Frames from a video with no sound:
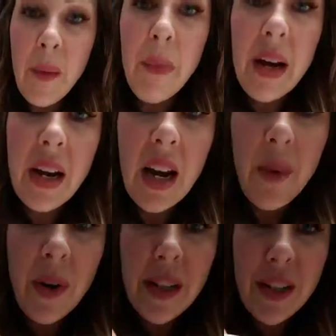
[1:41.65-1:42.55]
But
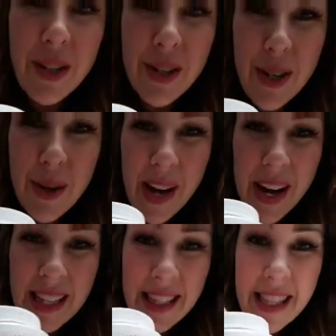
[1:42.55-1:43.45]
I wanted to show you
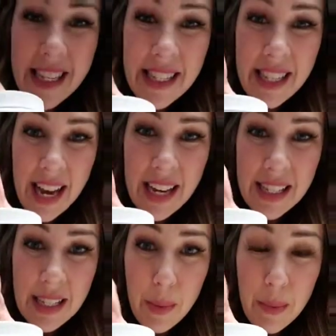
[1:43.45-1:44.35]
guys, this
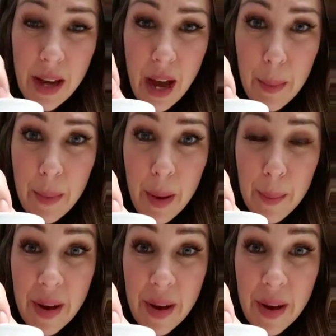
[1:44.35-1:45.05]
has become